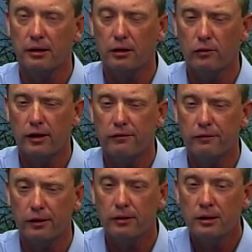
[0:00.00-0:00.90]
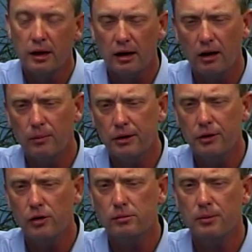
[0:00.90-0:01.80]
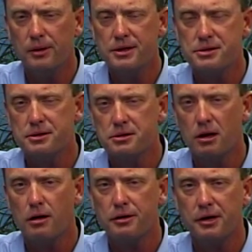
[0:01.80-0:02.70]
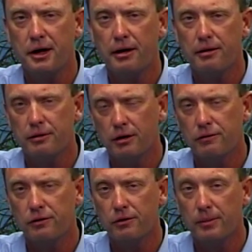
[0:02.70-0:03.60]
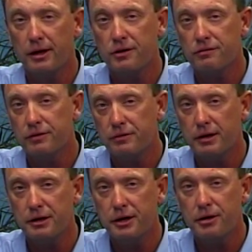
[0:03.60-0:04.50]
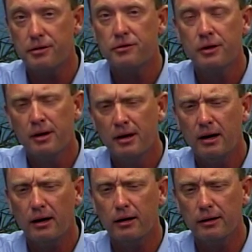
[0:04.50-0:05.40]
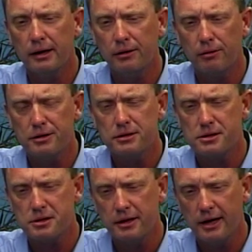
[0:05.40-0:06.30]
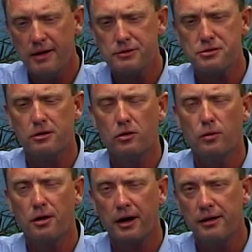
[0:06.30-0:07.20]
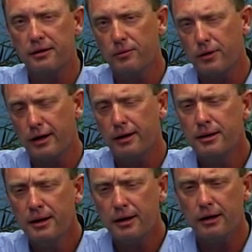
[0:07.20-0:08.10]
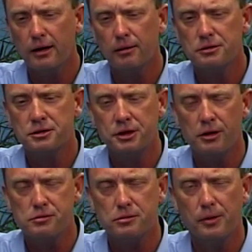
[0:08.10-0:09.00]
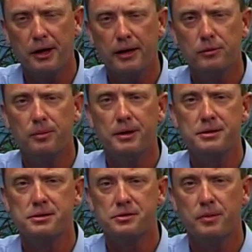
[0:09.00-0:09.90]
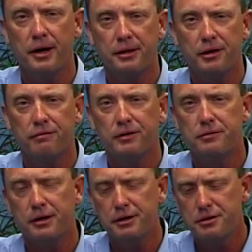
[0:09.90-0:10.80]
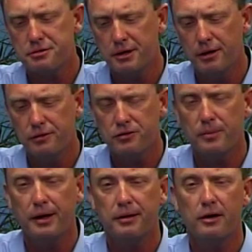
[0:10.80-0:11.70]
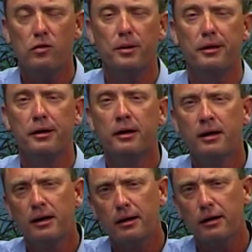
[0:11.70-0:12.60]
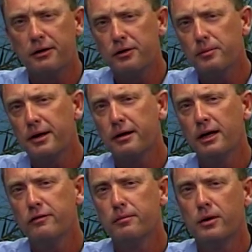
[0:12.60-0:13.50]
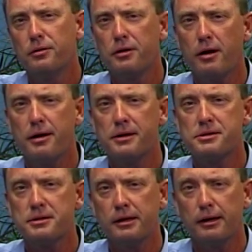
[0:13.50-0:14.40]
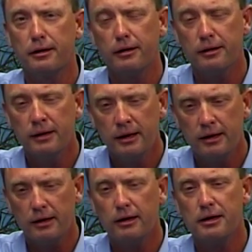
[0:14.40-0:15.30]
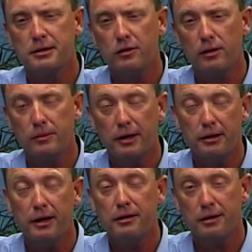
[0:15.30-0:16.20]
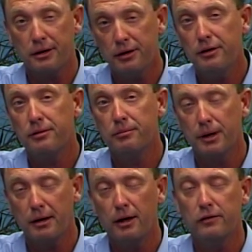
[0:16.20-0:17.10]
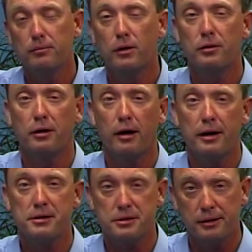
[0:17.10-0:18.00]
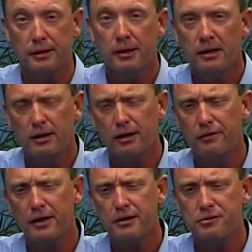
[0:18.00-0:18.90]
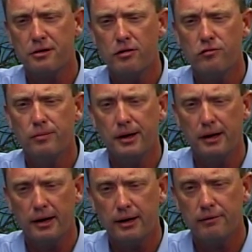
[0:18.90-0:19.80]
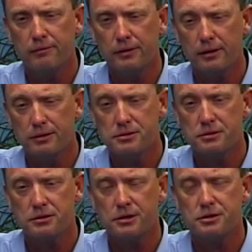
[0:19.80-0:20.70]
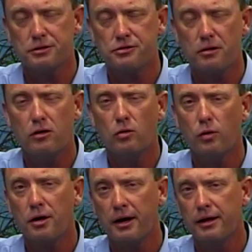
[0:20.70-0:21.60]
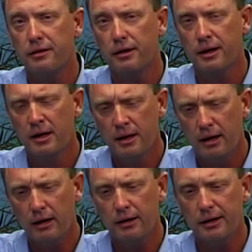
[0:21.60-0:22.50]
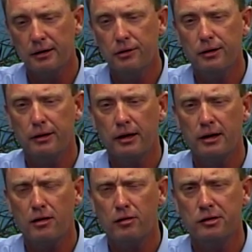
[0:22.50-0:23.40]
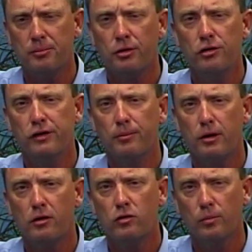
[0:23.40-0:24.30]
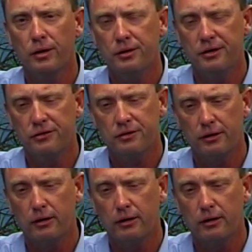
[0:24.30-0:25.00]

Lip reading: You know, I've been doing my business, lawn care, for the past 15 years. And the reason I say I have a strong work ethic, when I chose to begin my business back there 15 years ago, this man told me that I couldn't make a living mowing grass. And I told him that day that I could make a living mowing grass, and that has drove me to have such a strong work ethic in doing that, not only to prove him wrong, but just